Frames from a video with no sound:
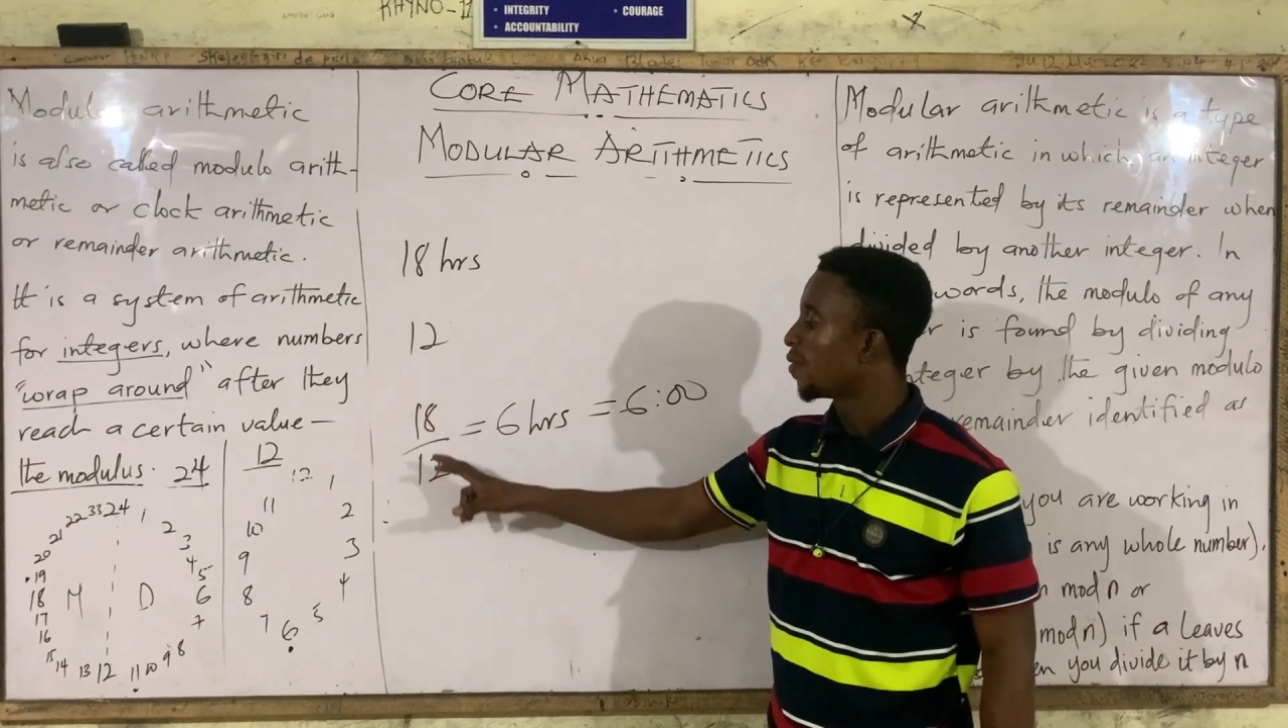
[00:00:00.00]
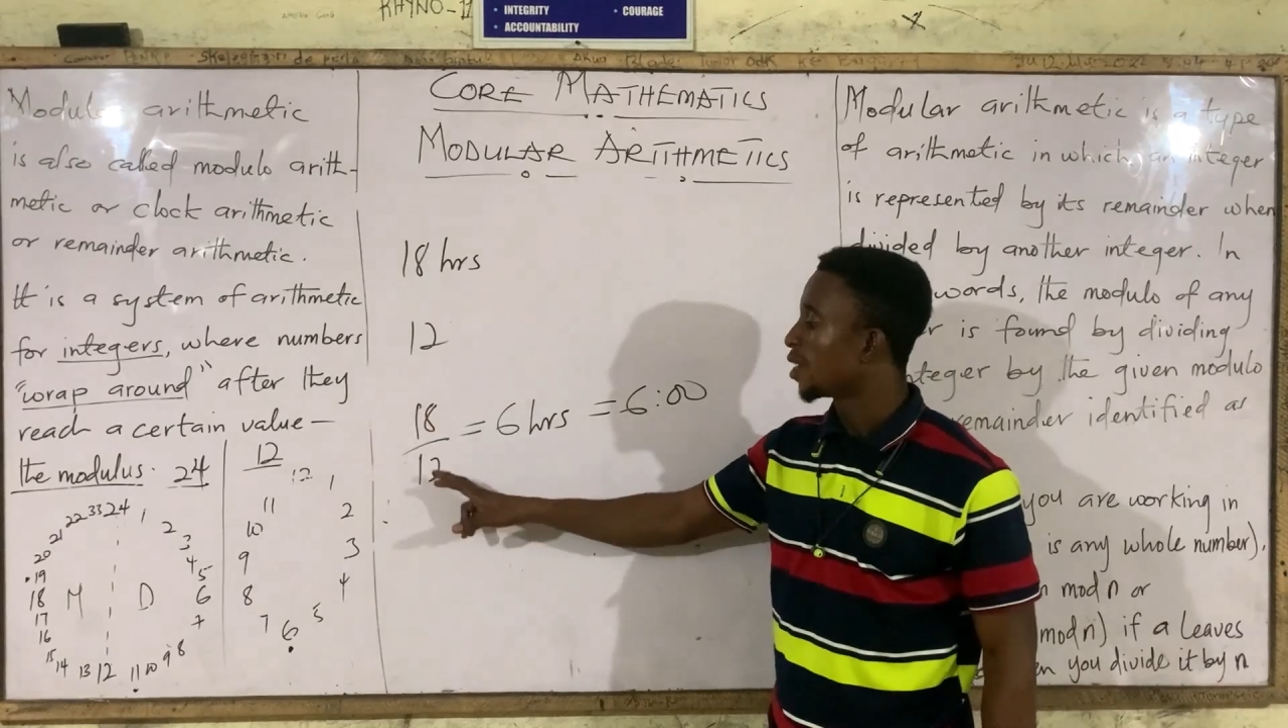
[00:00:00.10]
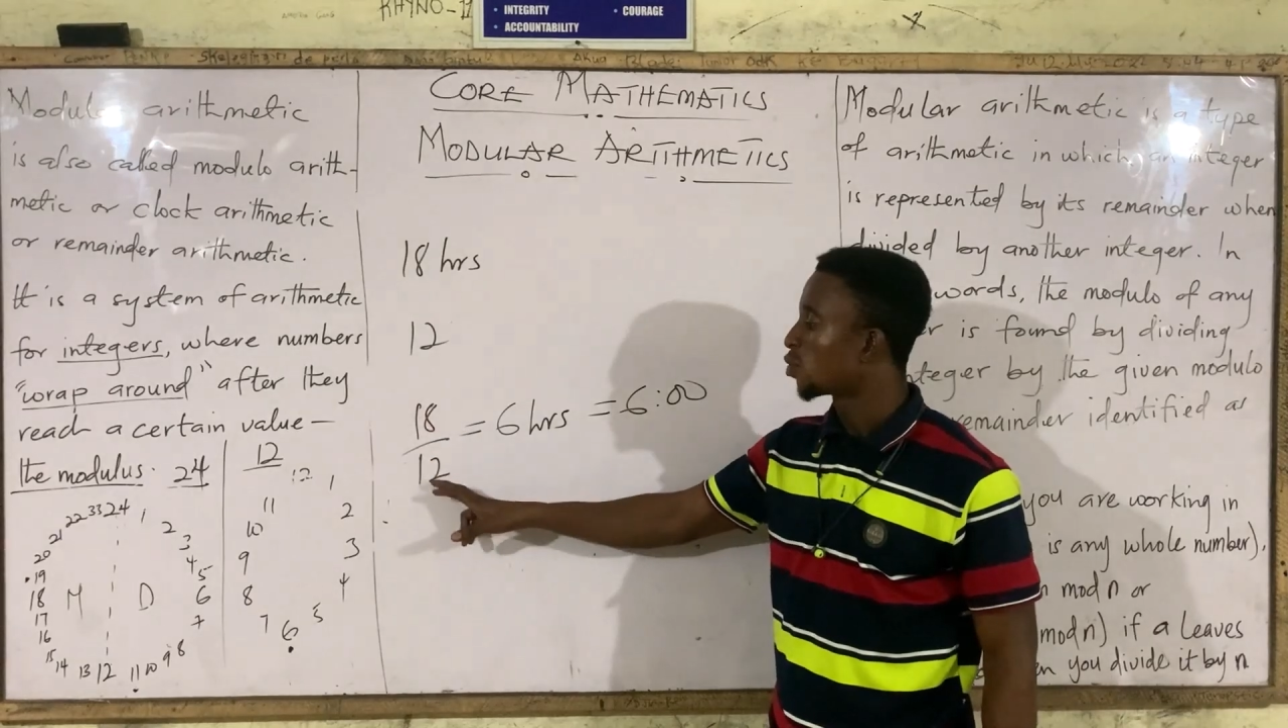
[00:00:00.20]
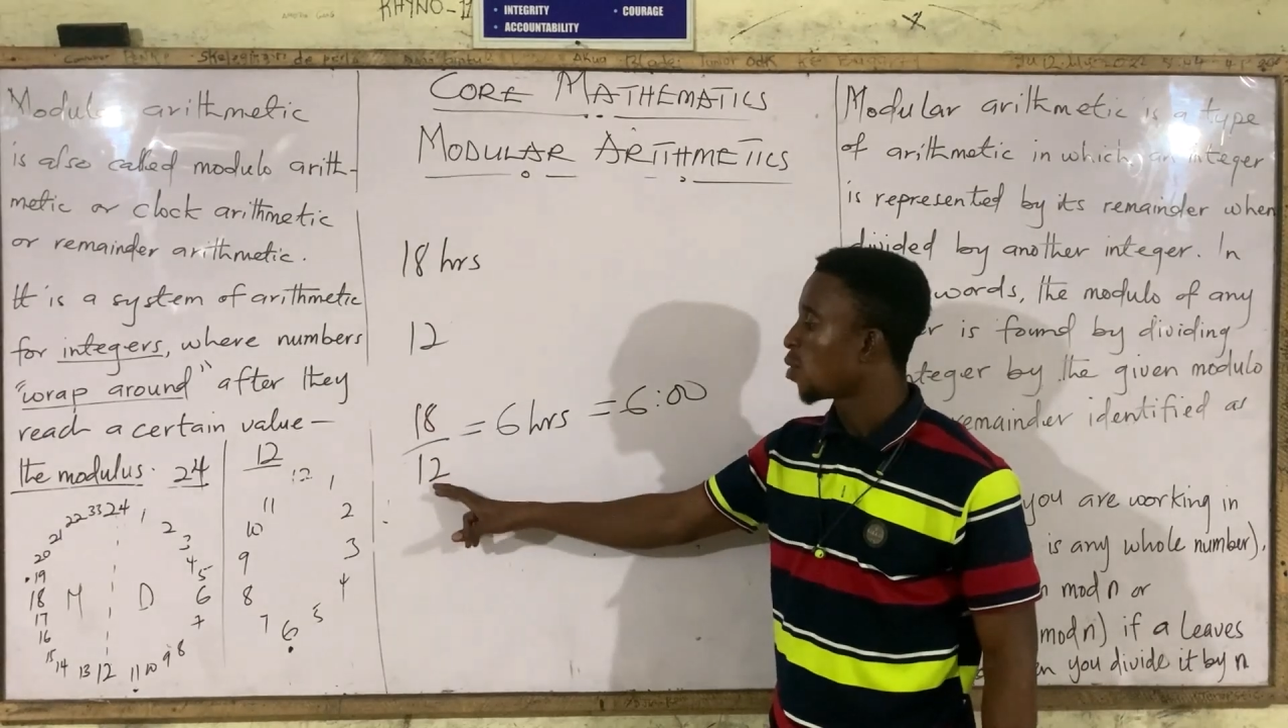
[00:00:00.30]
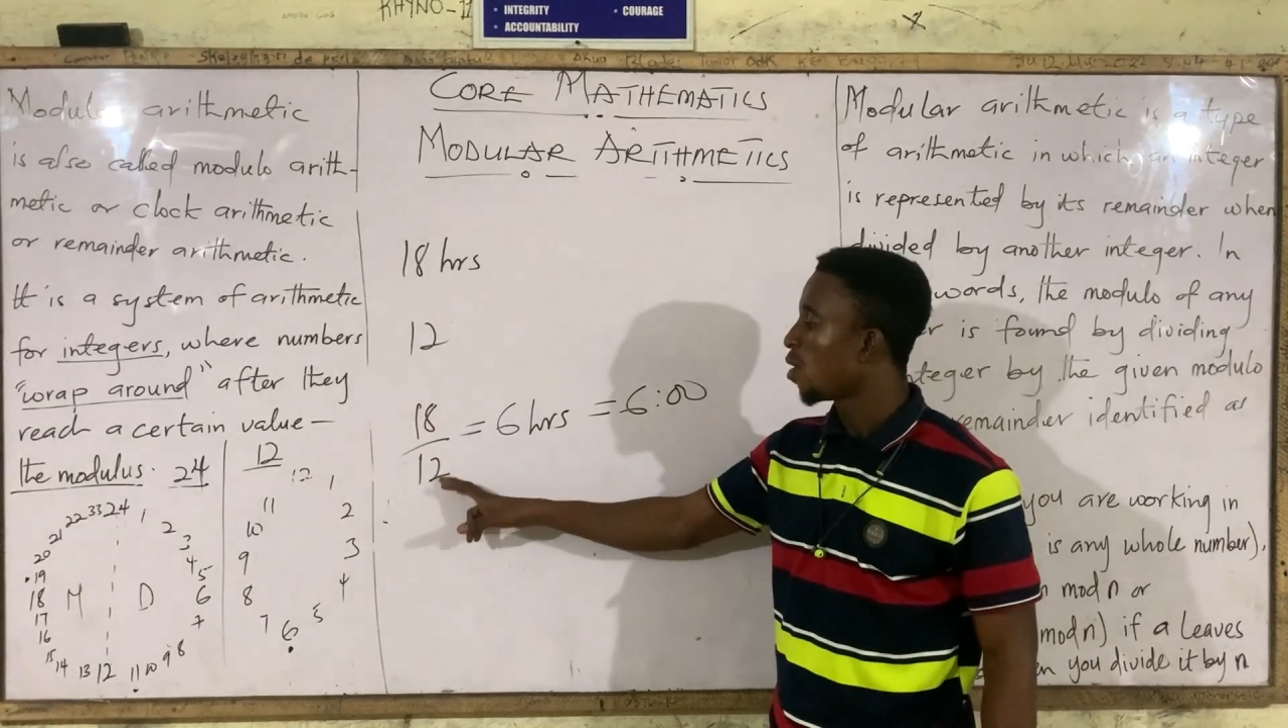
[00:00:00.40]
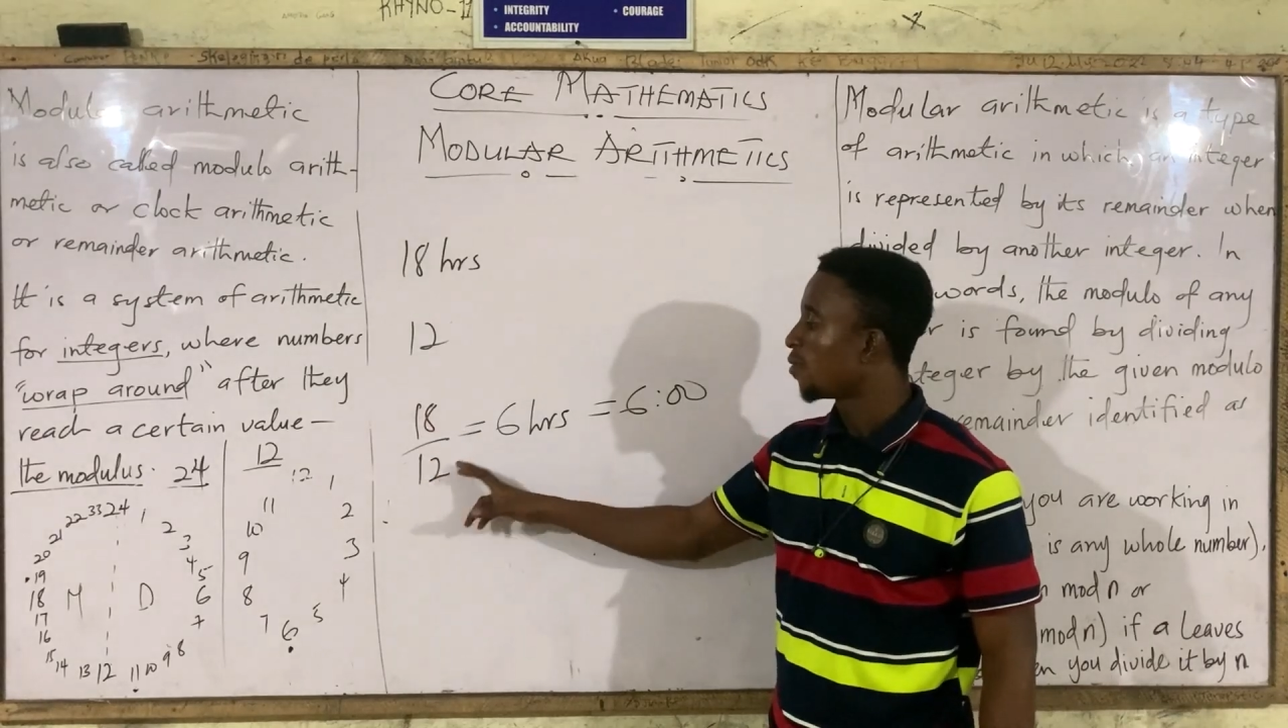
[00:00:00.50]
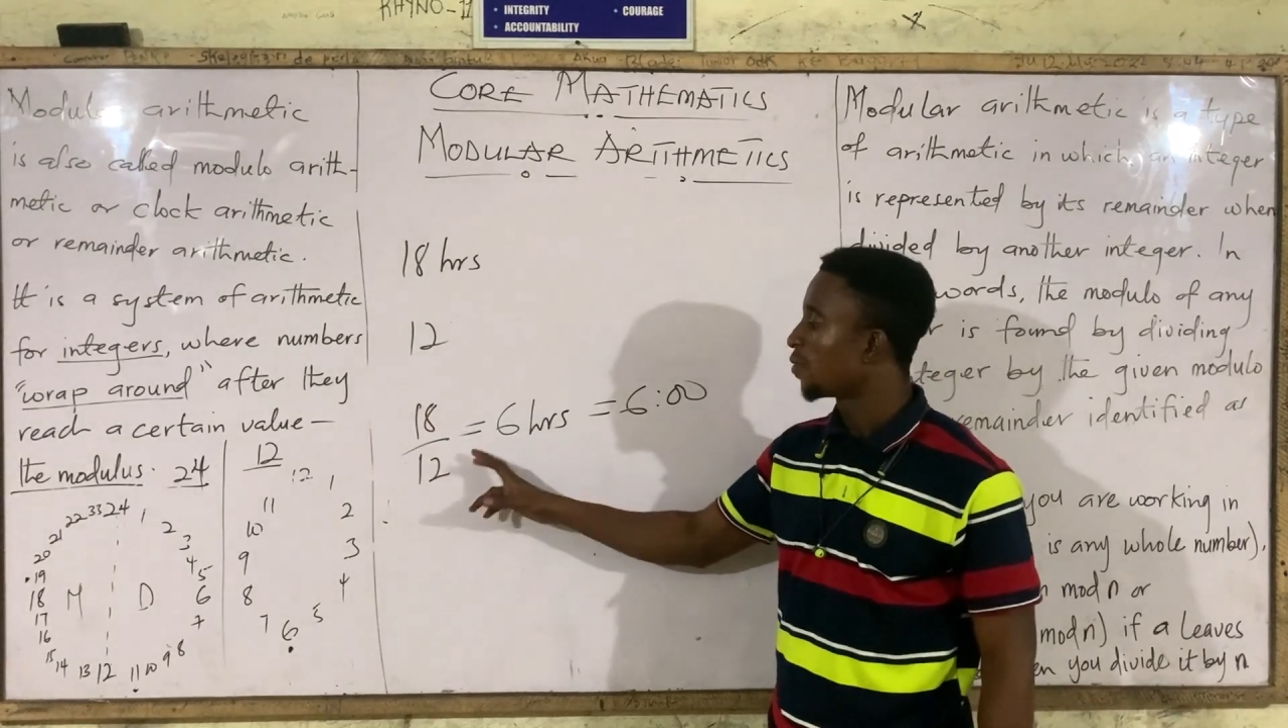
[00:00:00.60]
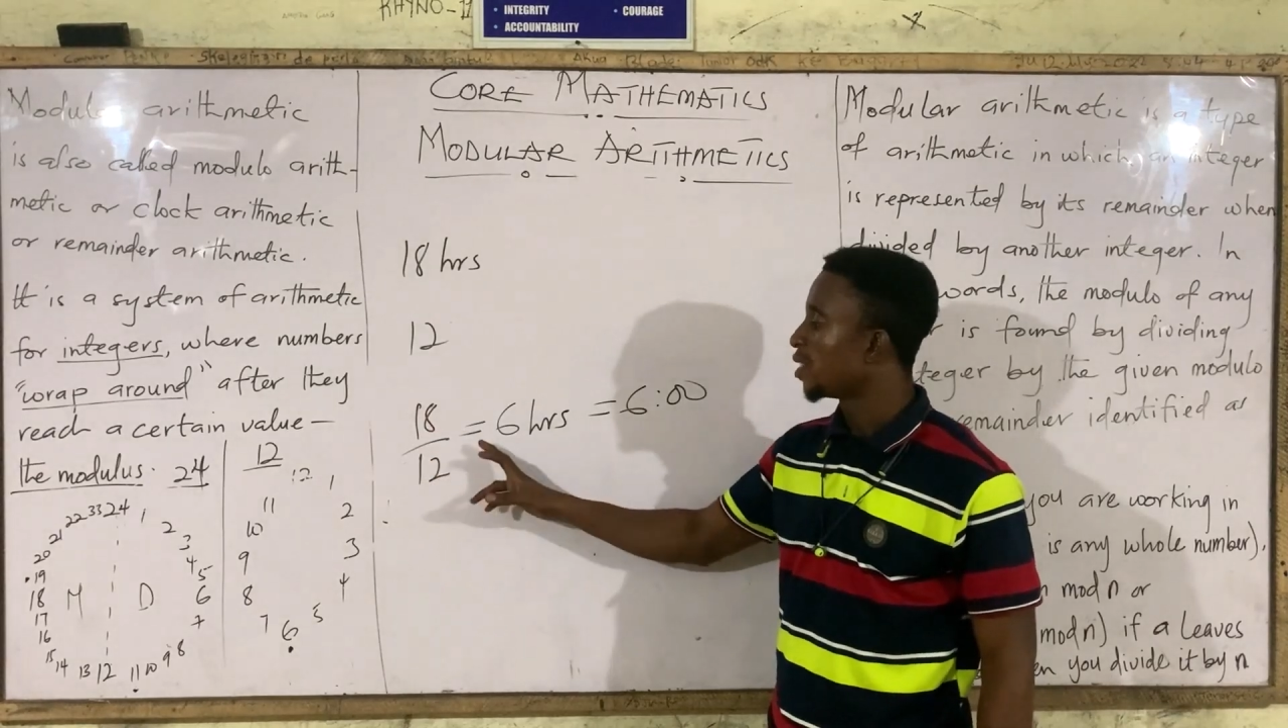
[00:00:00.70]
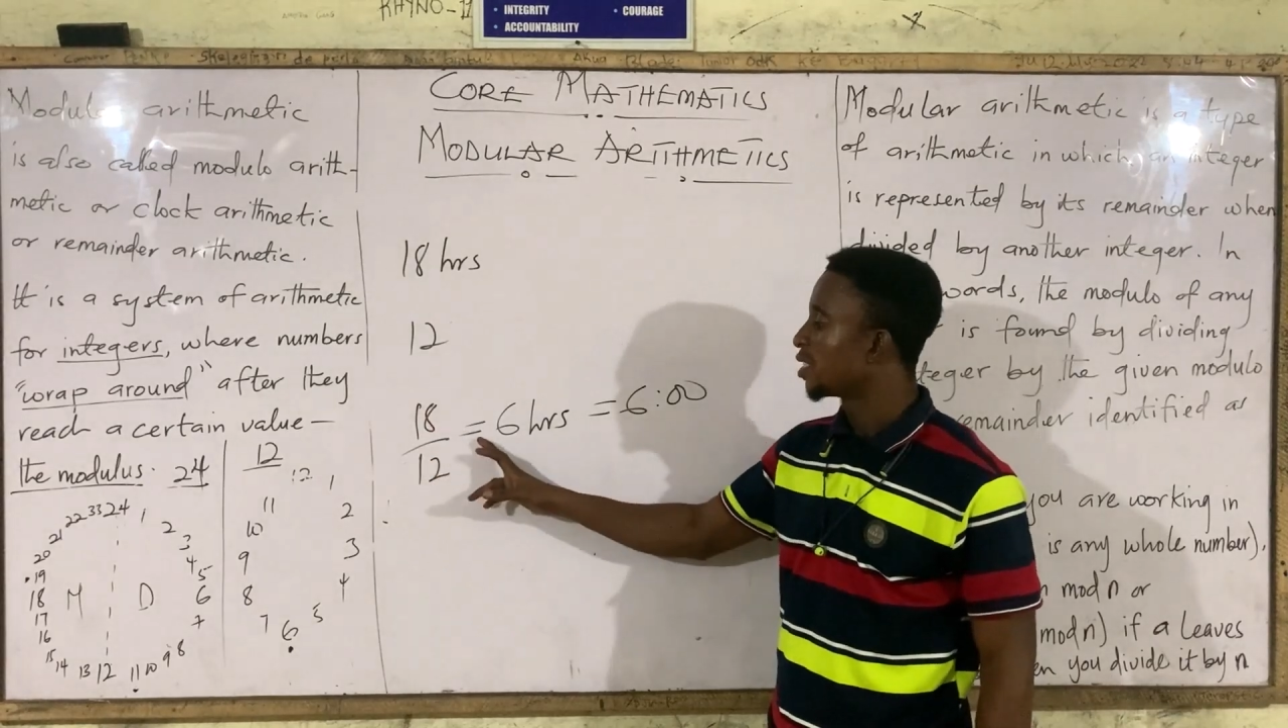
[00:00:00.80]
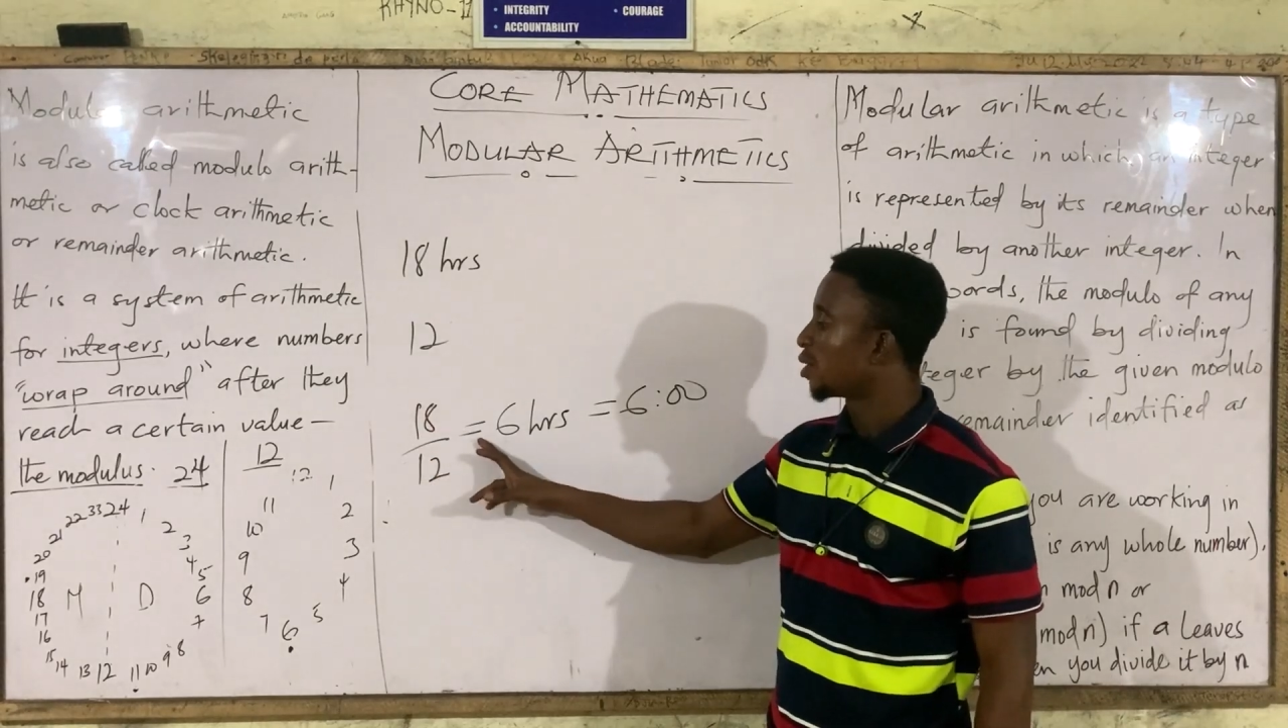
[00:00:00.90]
over 12 is